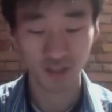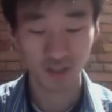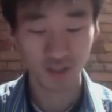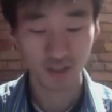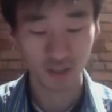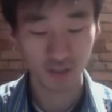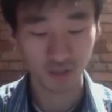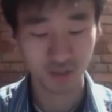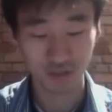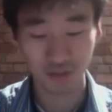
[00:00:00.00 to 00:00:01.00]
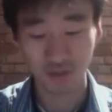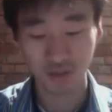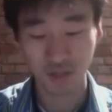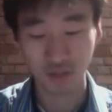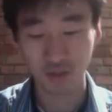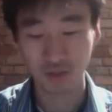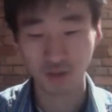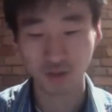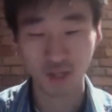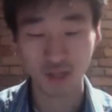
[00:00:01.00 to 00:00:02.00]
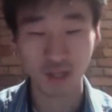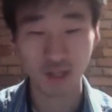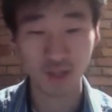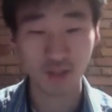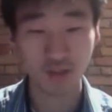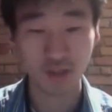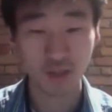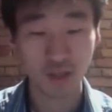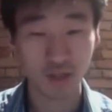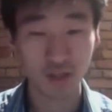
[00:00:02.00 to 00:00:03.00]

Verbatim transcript: Um, just, just having to know. And I think uh,